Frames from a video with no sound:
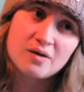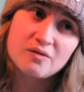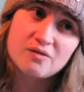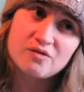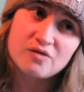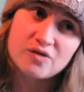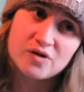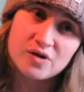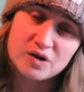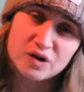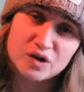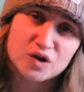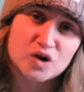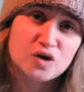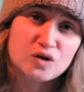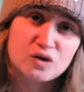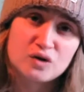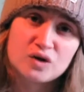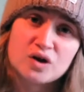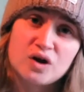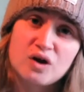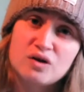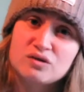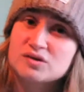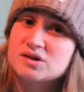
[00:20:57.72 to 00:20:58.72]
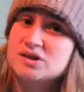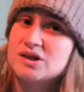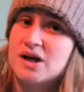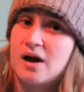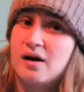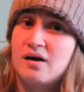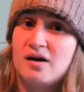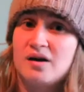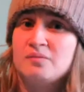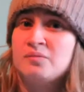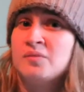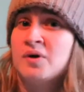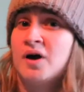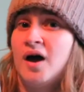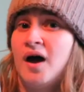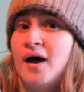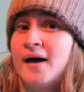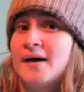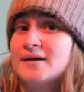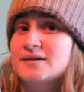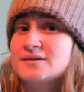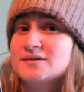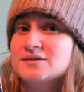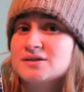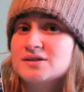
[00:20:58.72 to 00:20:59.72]
for a long, long time.
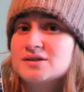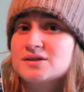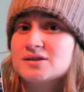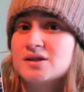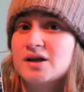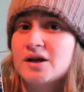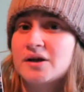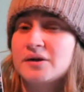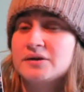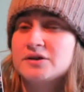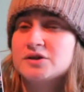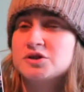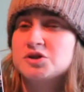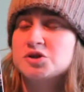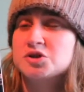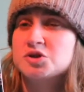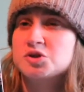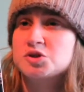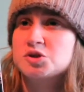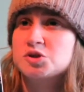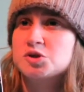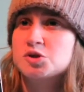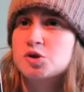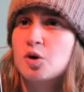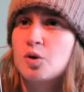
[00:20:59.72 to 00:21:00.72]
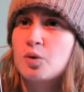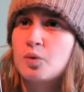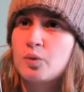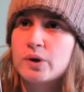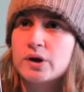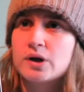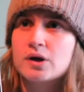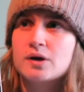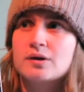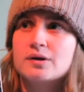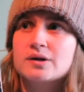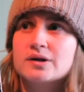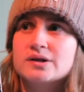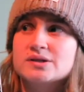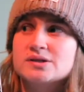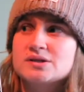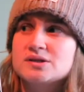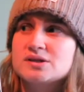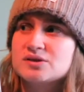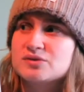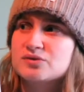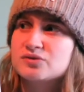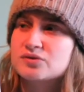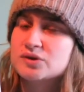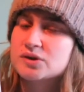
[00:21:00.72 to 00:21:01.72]
And it's just so weird, it's
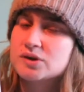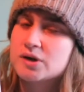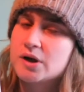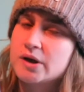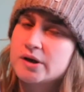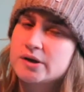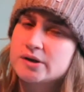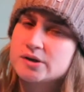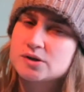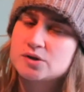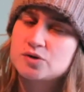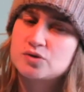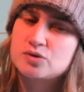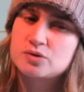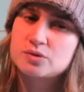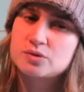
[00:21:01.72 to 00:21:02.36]
different, it's